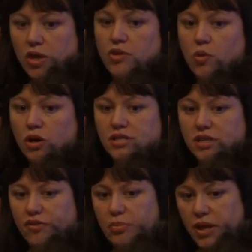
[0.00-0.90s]
the world is
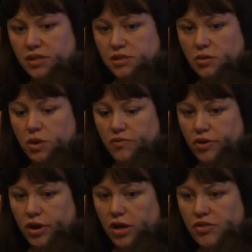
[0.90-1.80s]
a different place. So we're
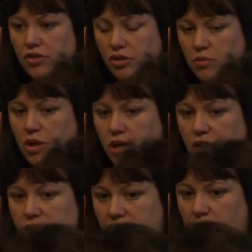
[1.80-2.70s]
very. I think the community
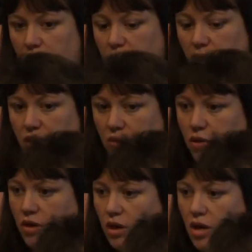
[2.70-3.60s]
can say, by the way, that
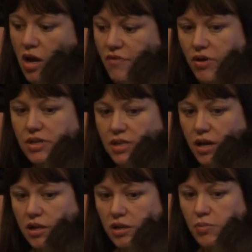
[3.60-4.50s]
we're very
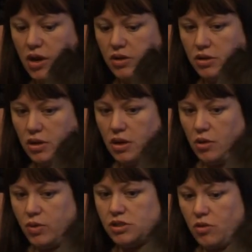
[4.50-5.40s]
excited about
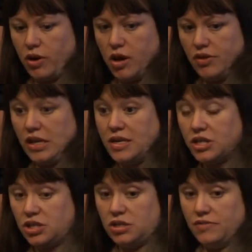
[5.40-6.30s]
what's going on and the
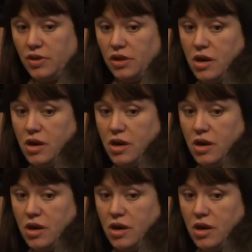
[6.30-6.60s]
initiative that